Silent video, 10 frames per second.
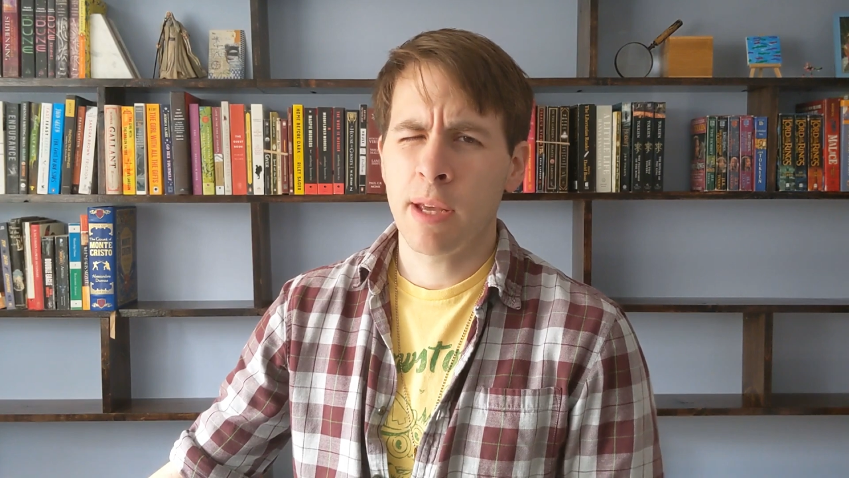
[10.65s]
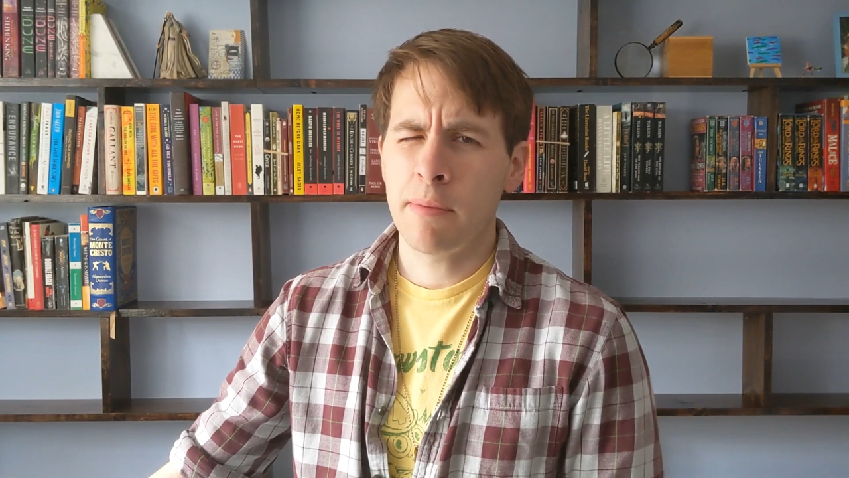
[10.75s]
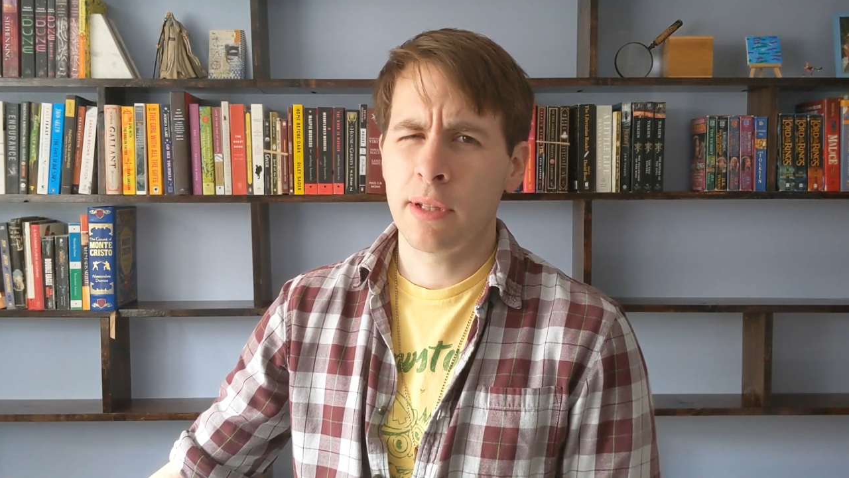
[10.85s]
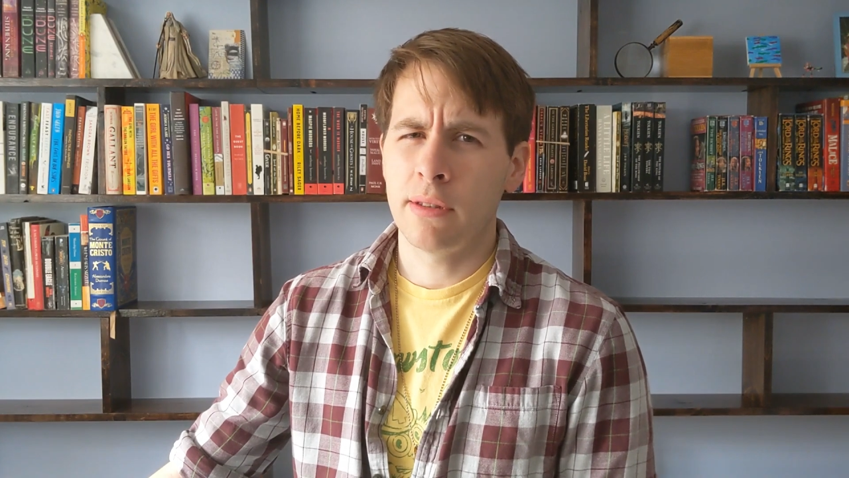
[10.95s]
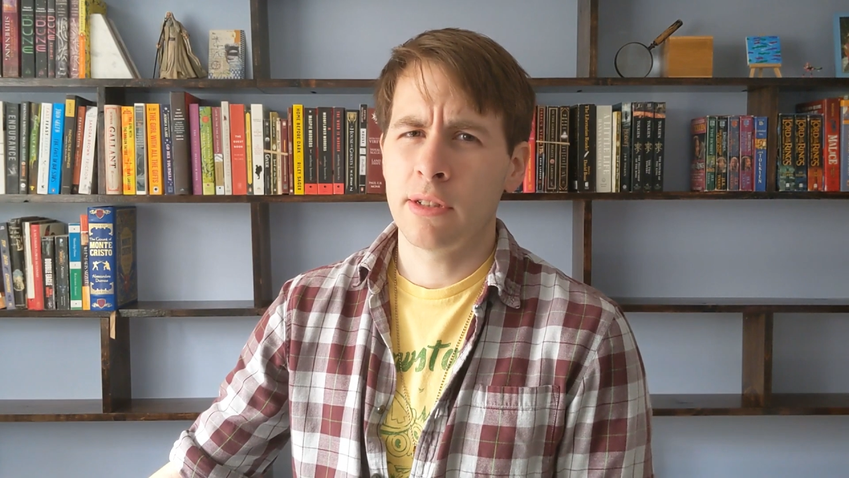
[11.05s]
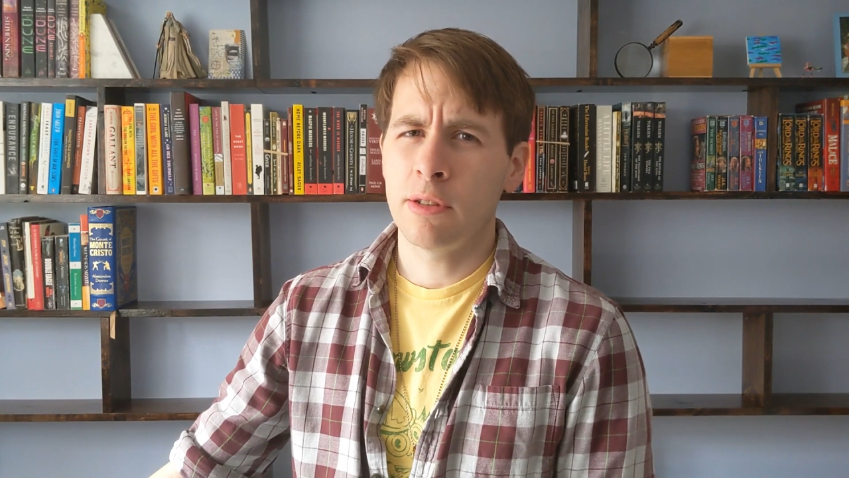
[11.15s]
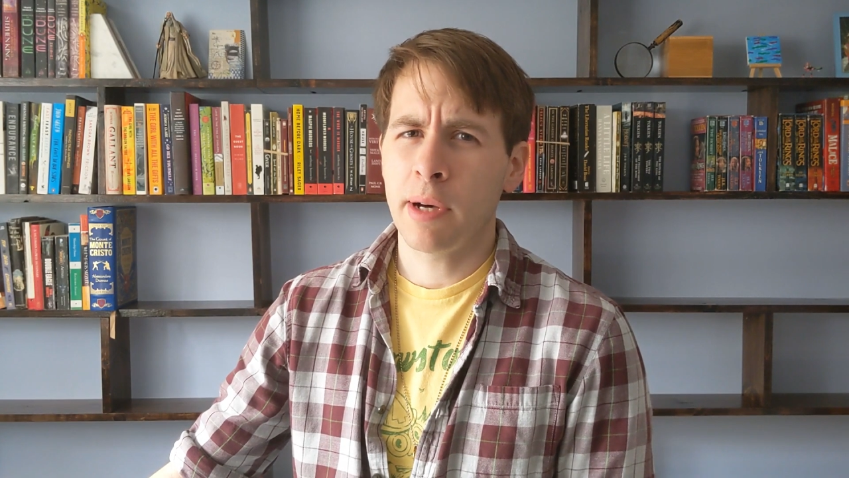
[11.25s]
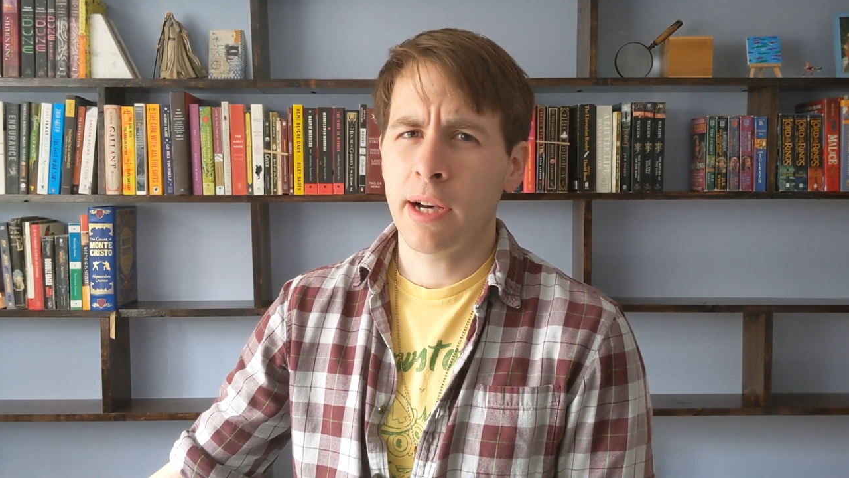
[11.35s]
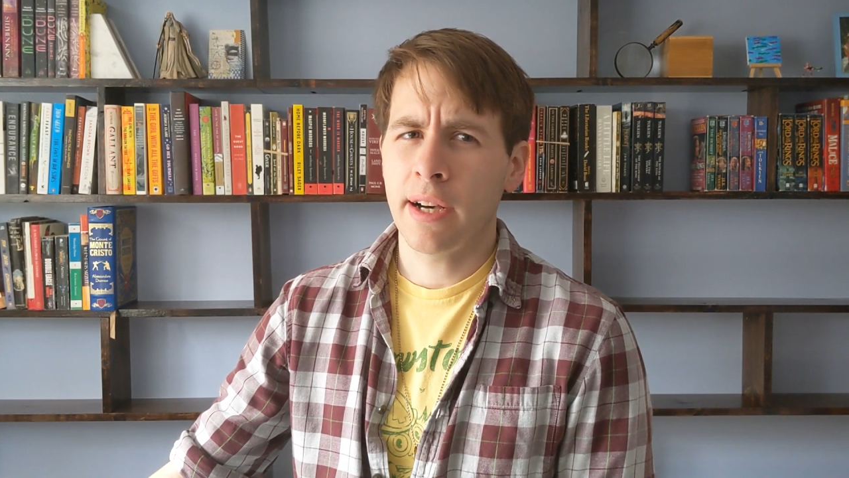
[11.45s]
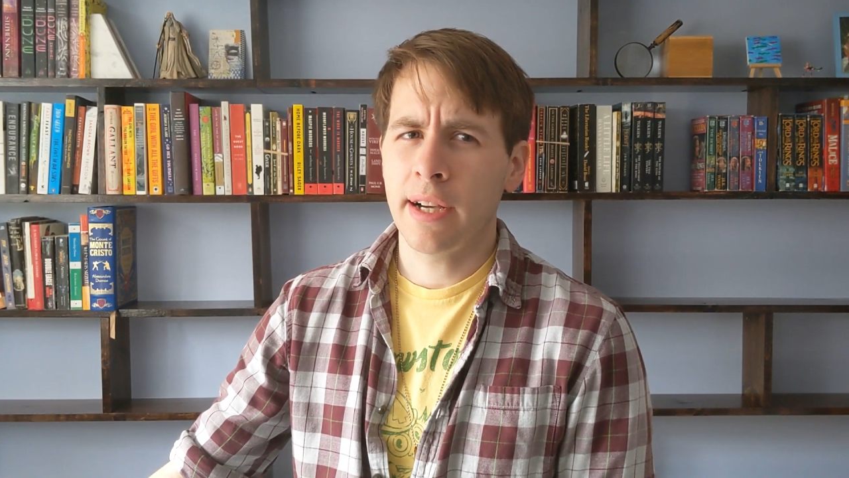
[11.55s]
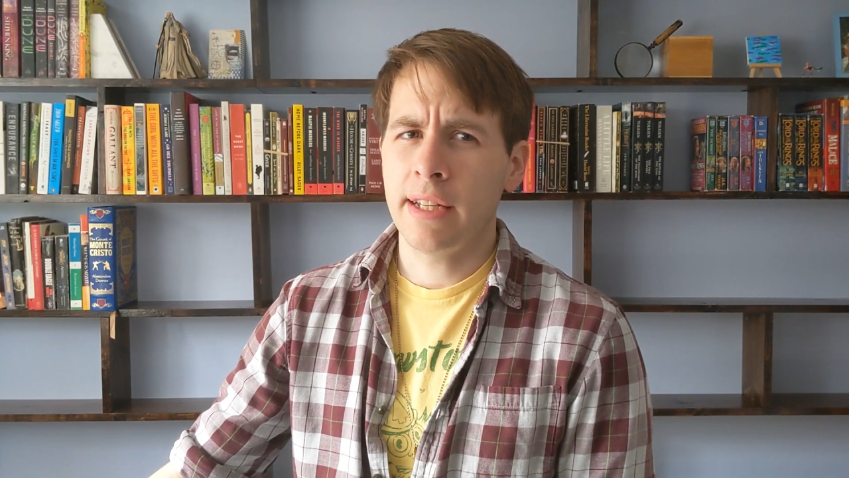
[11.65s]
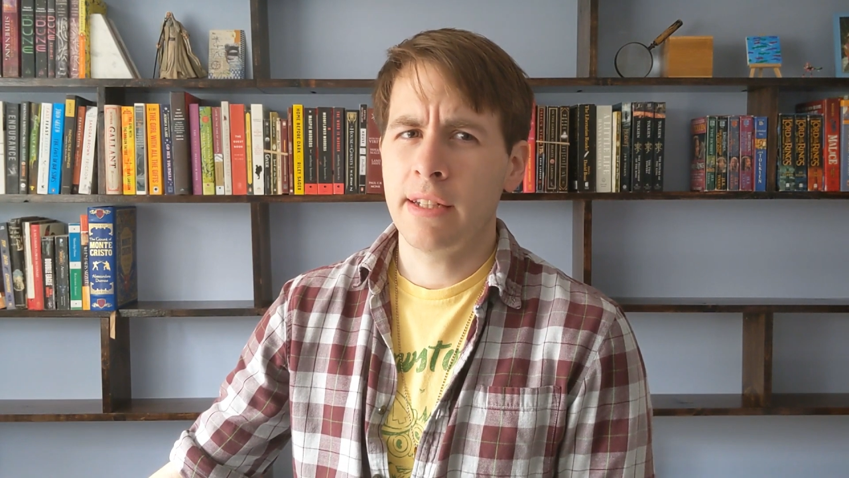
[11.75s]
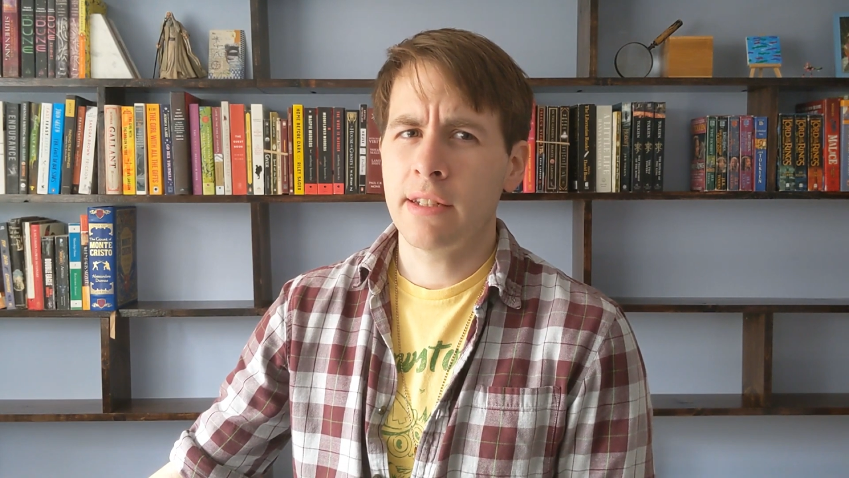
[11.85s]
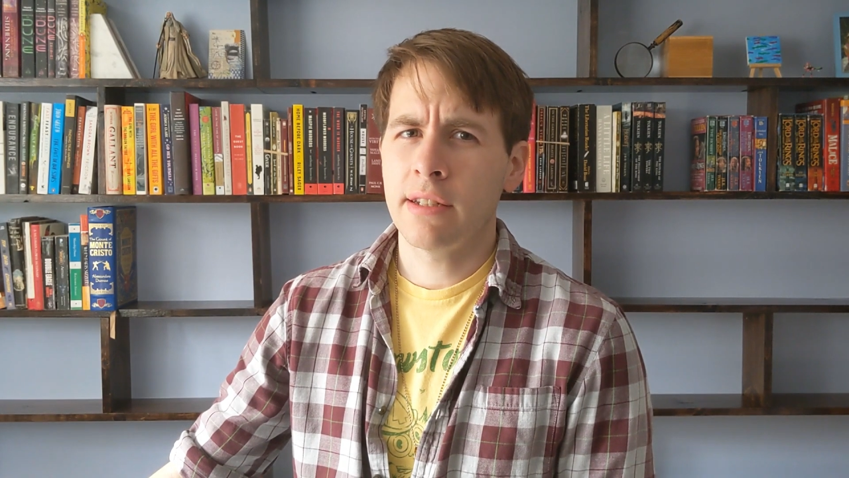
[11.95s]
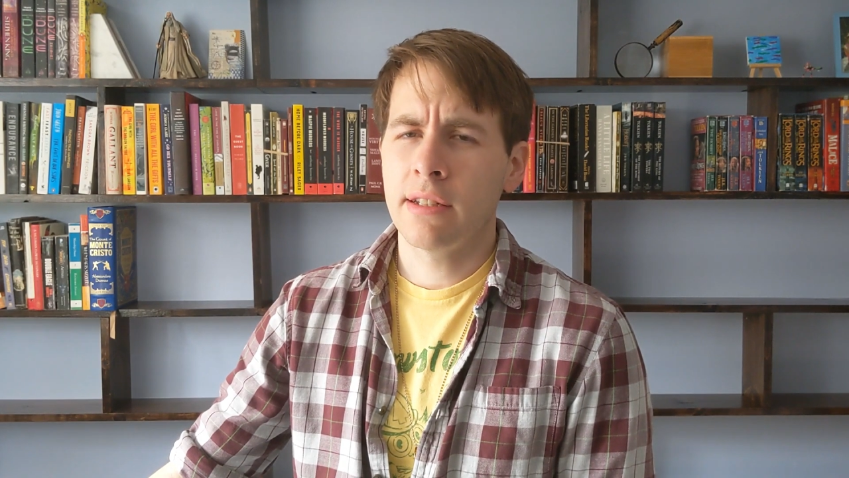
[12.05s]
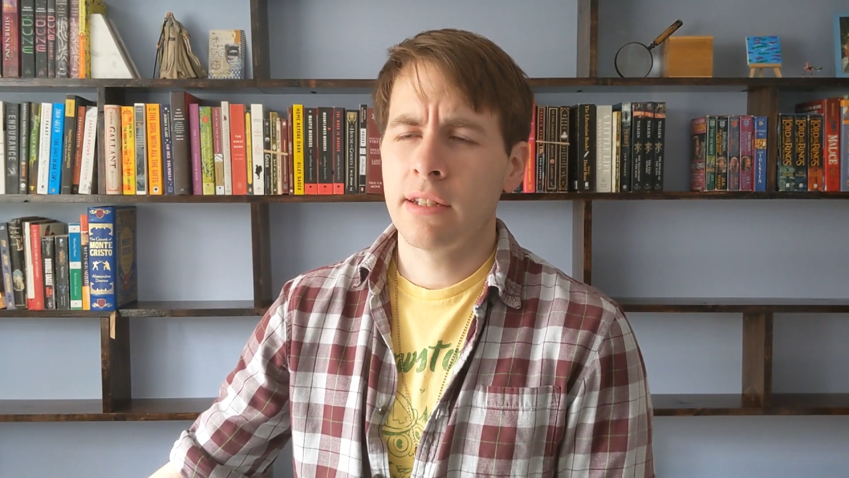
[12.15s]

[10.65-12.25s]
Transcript: maybe a little behind,